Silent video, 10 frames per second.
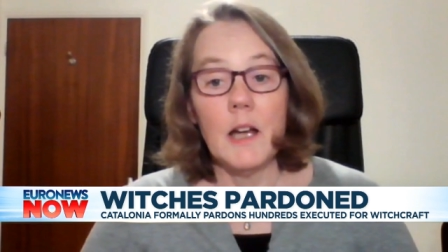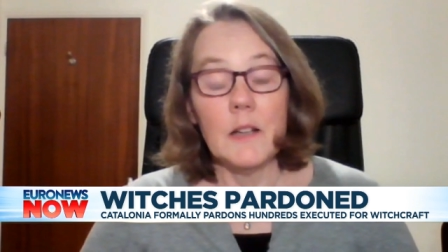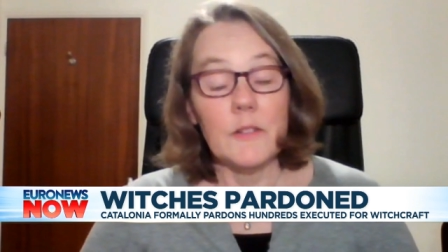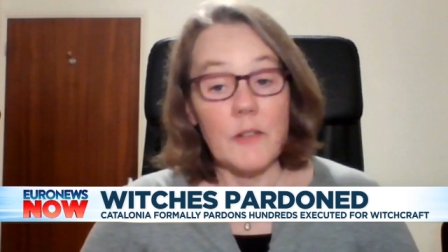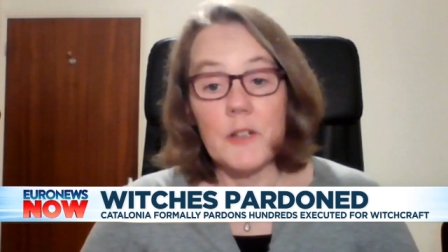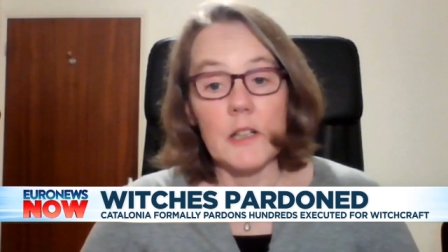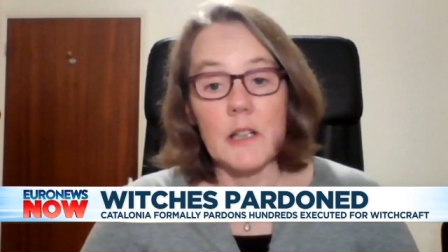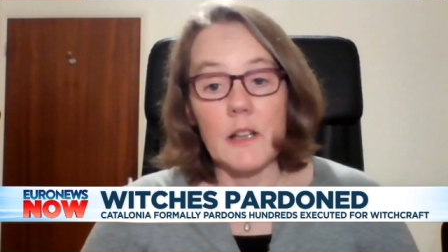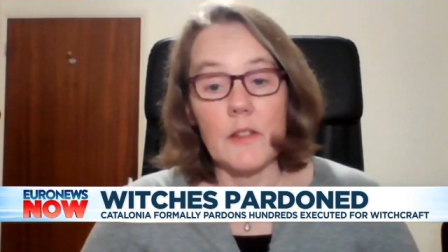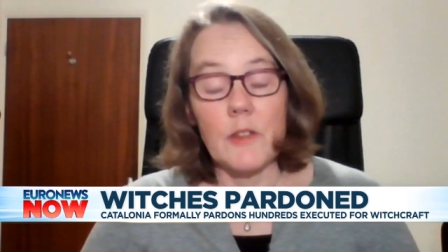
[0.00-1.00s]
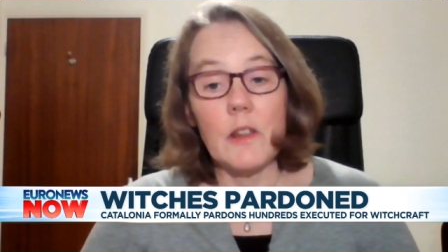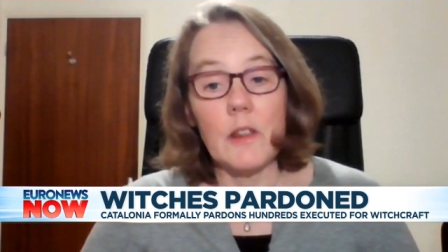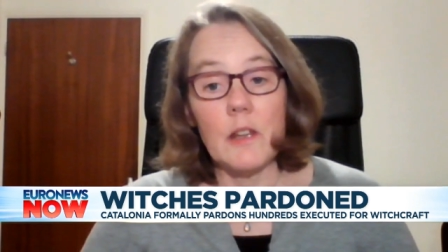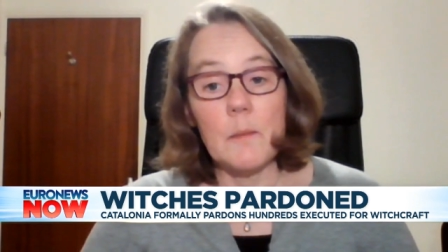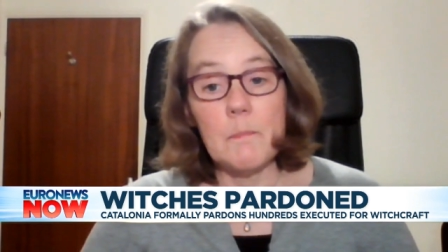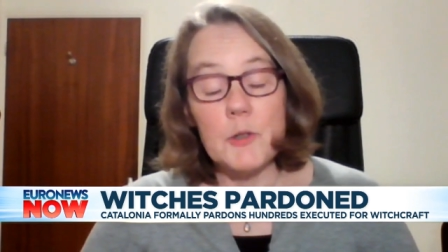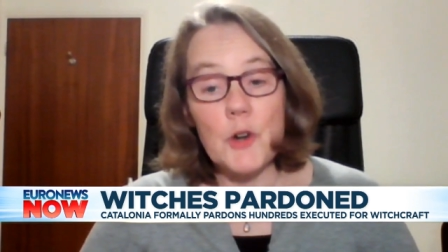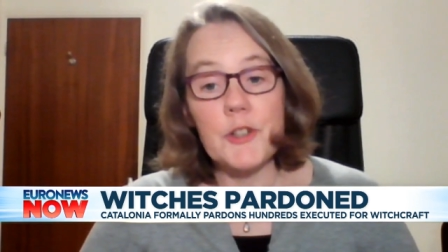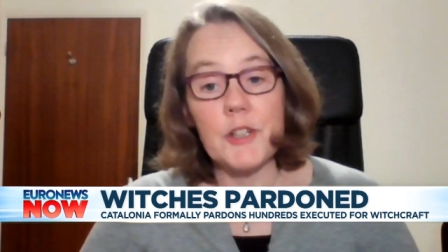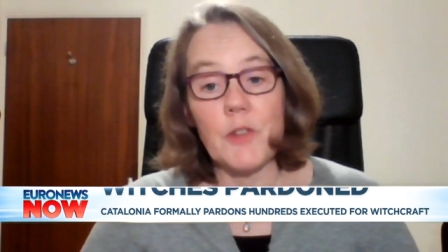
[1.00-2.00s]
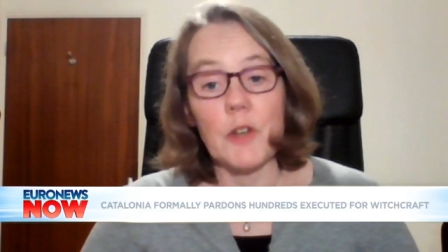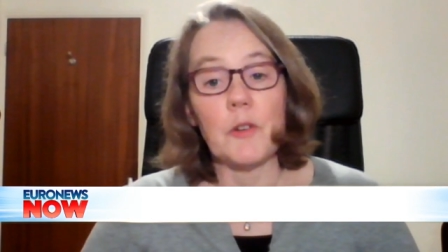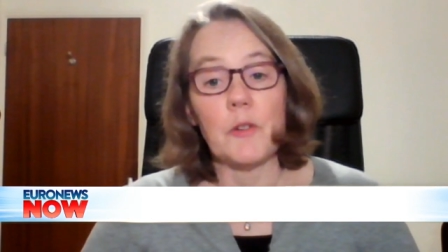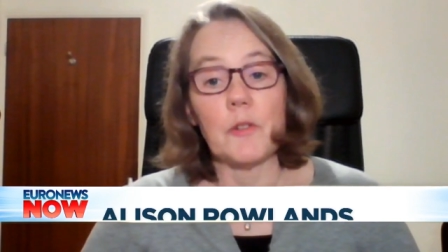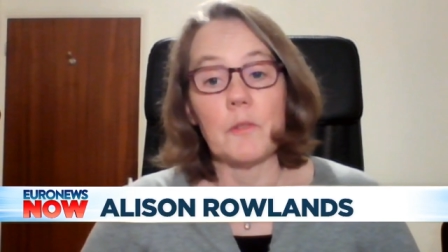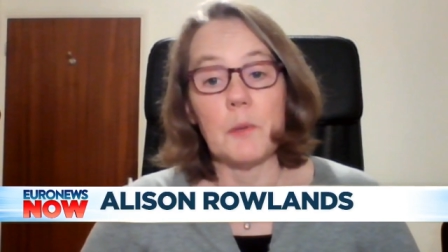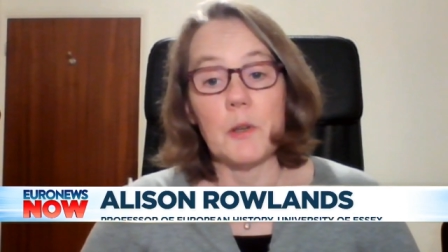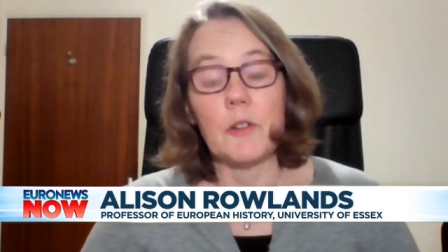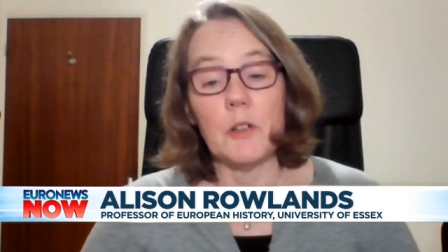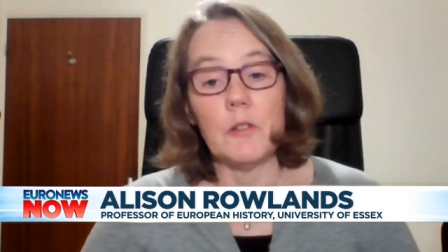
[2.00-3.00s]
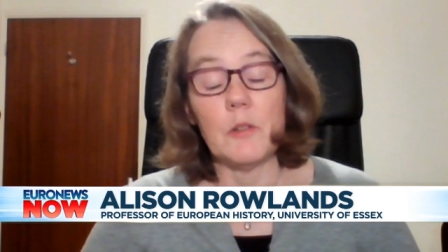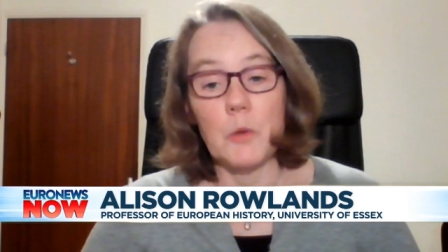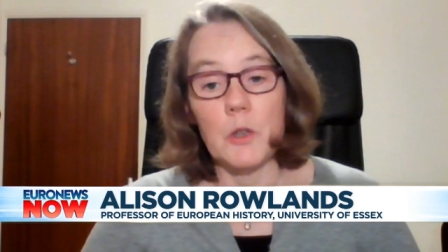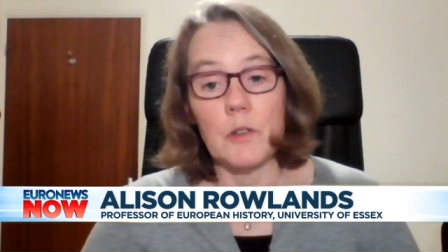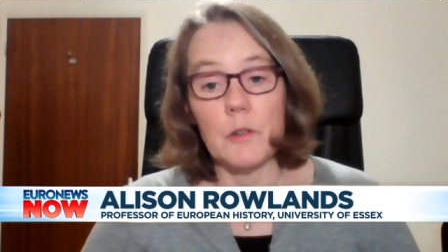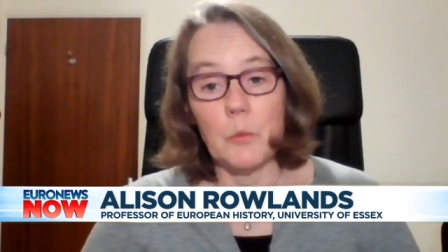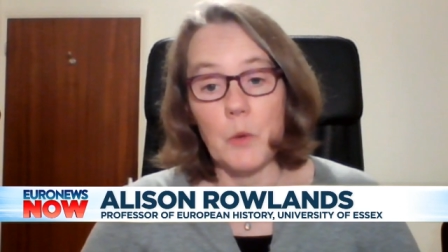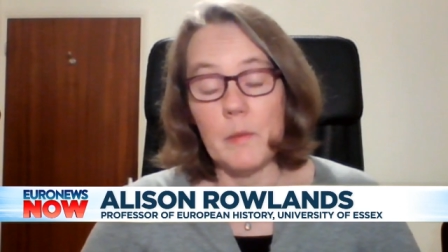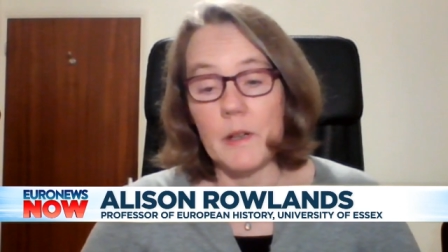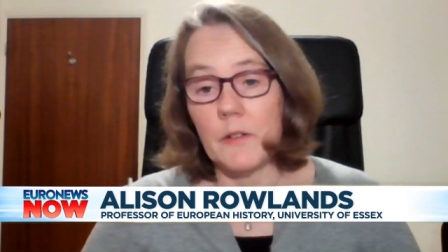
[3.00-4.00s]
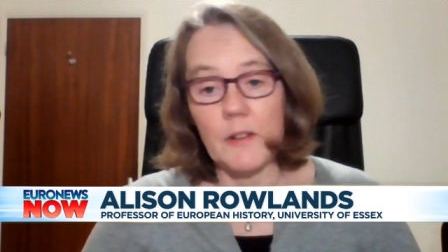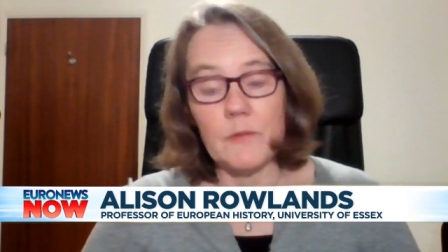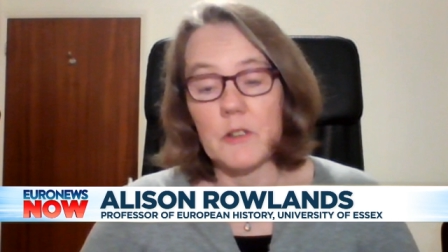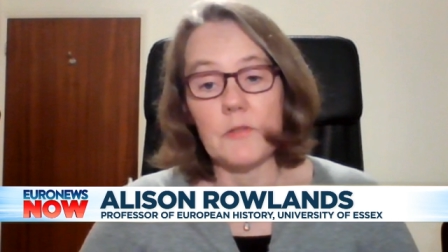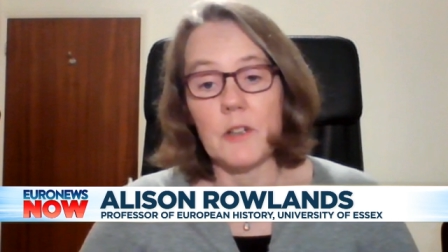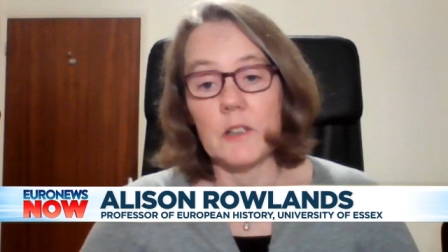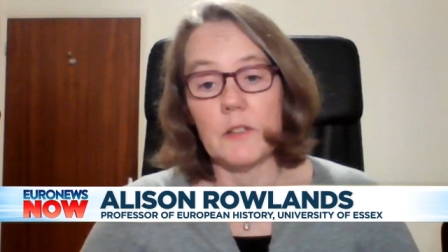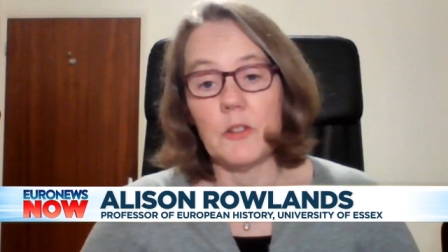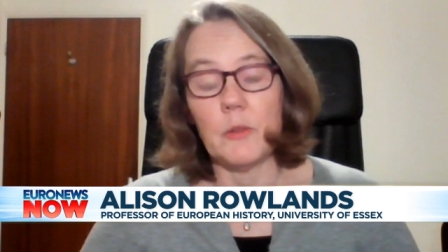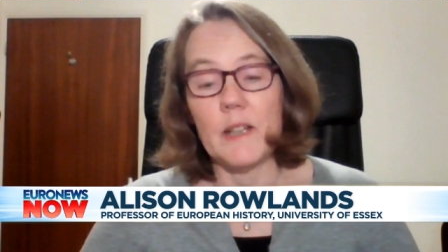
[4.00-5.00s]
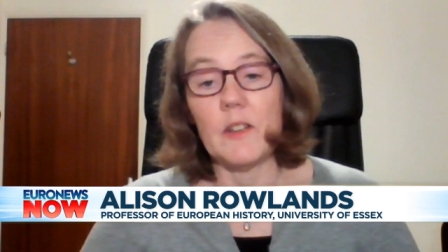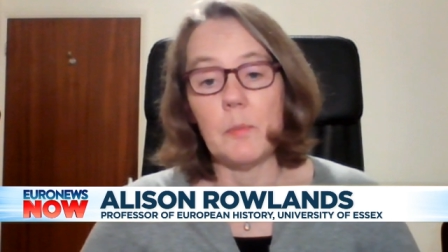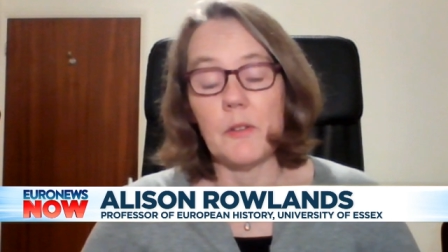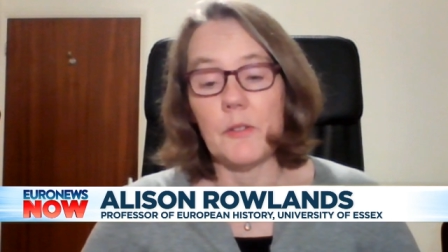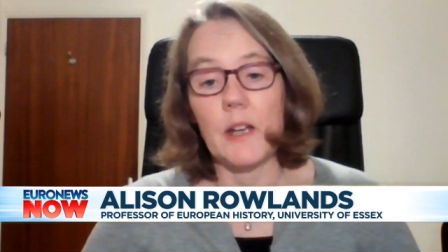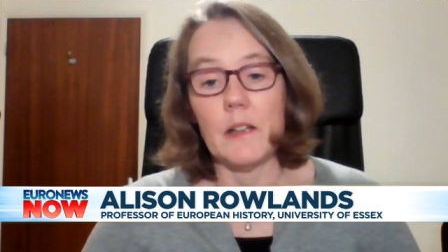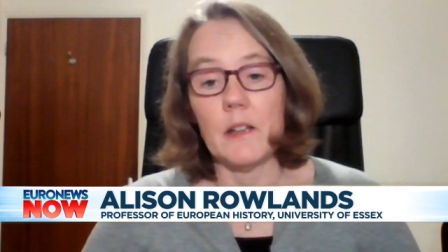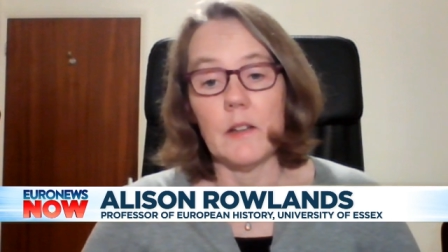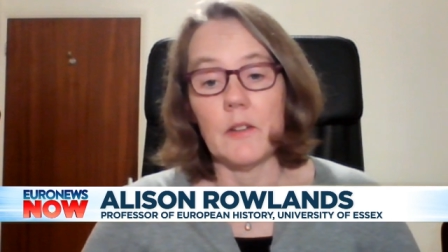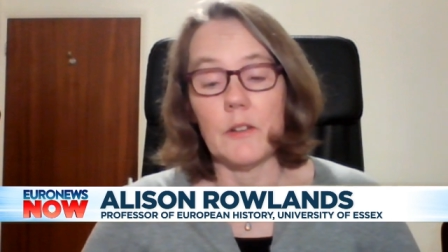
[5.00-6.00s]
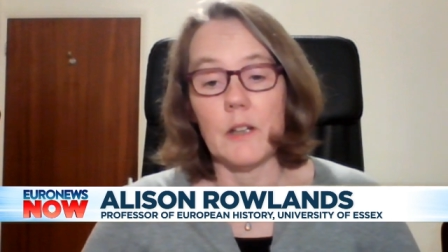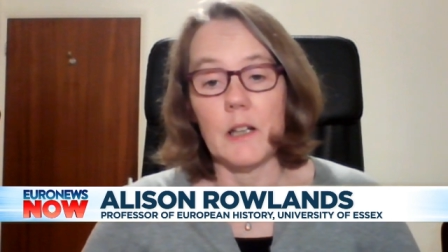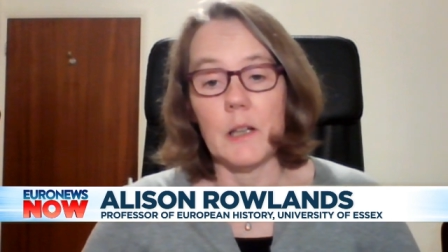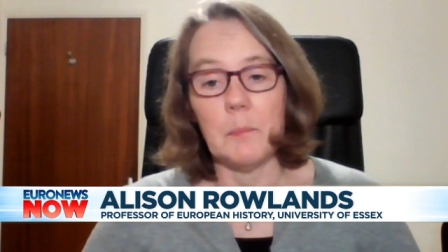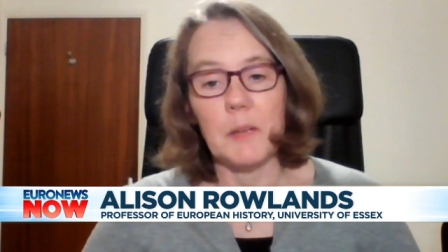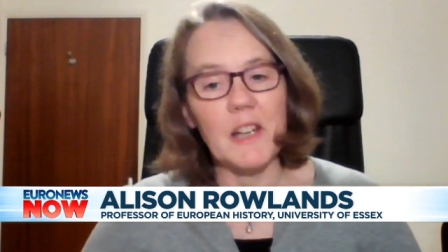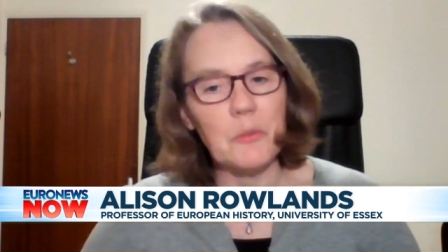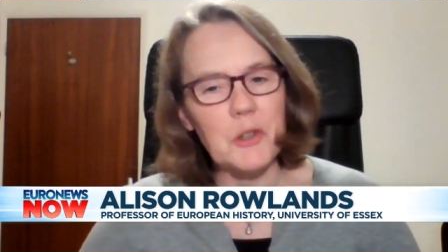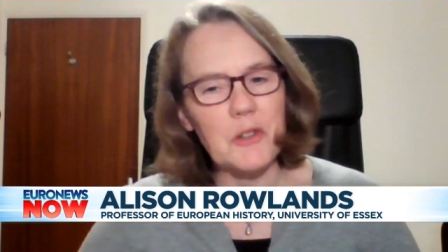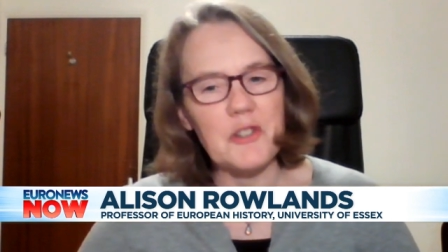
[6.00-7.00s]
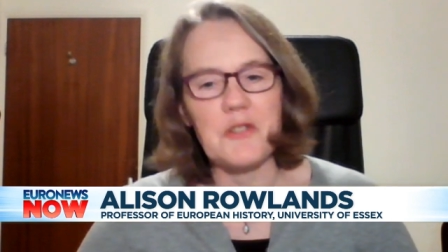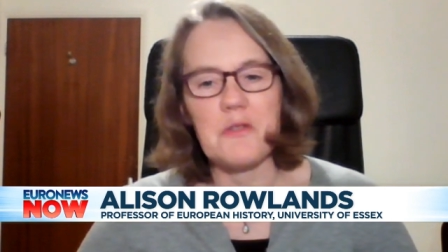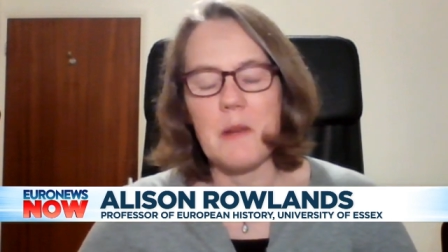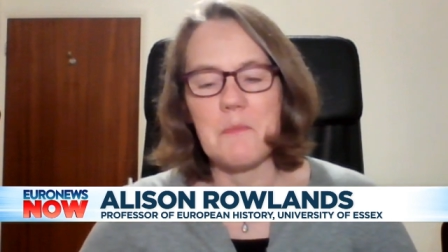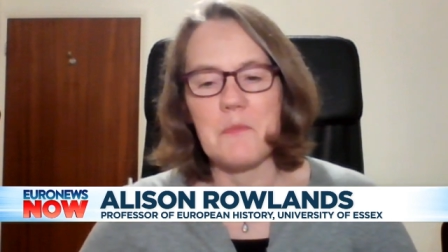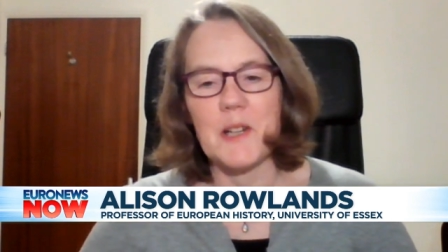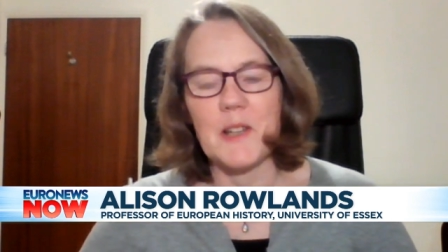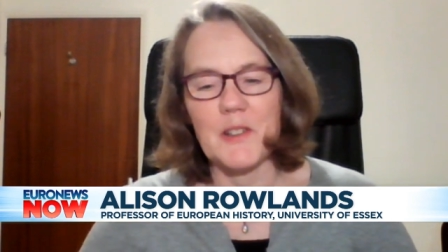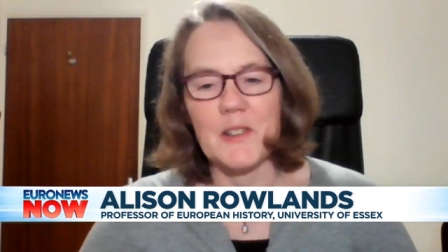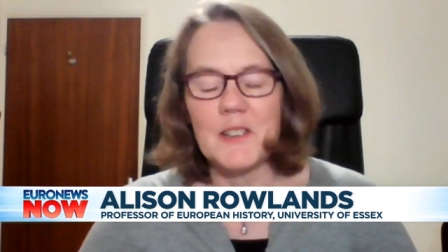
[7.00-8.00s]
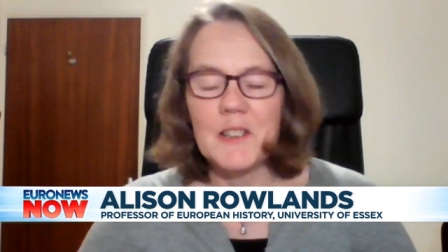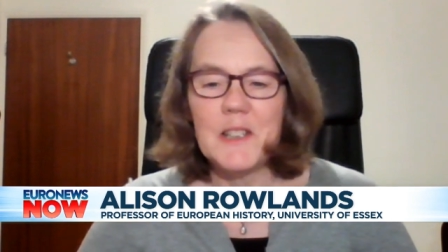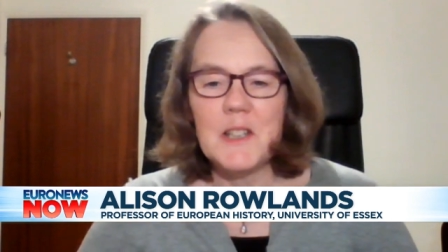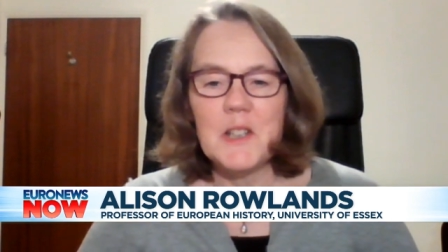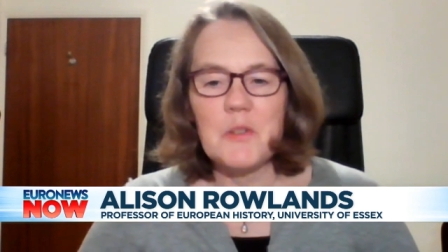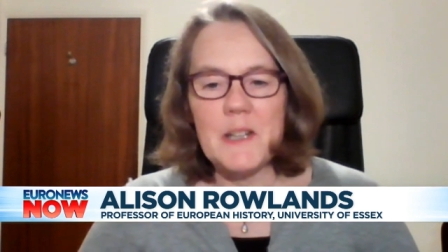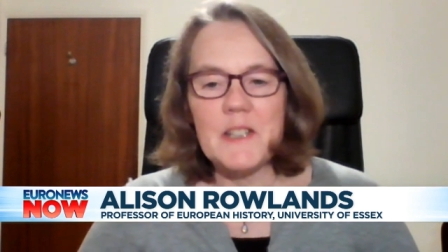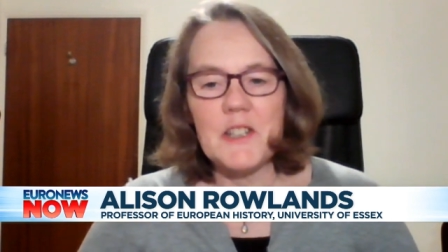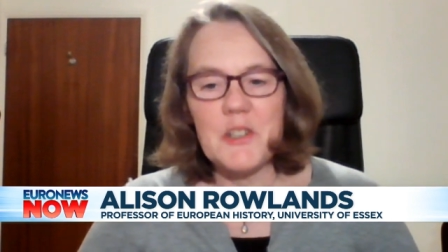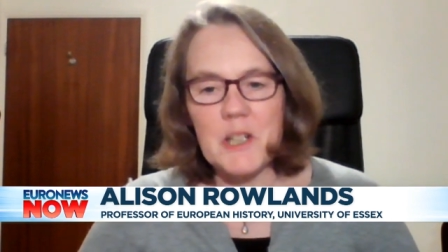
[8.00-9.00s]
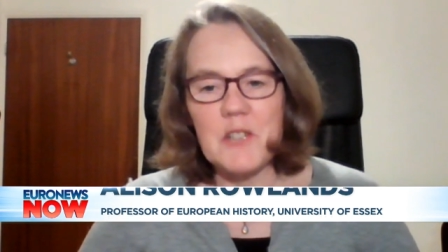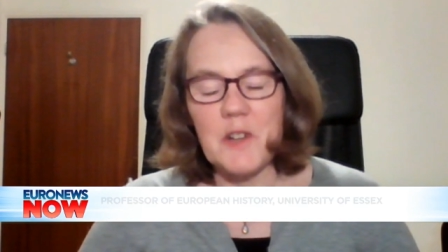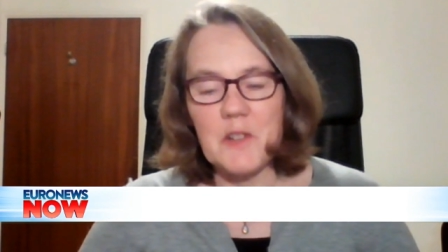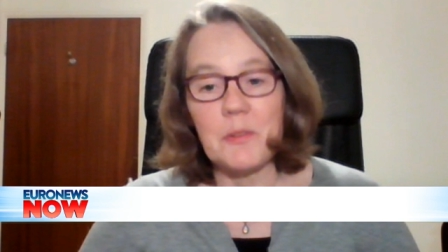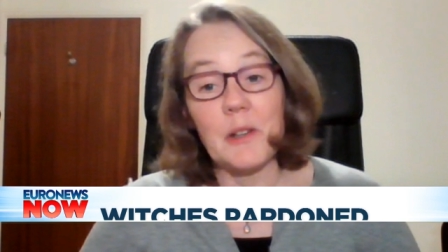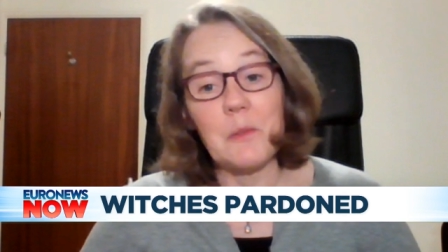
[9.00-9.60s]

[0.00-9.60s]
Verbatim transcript: Definitely. The majority of those persecuted were women, 75 to 80%. Um, but it is worth just remembering that 20 to 25% were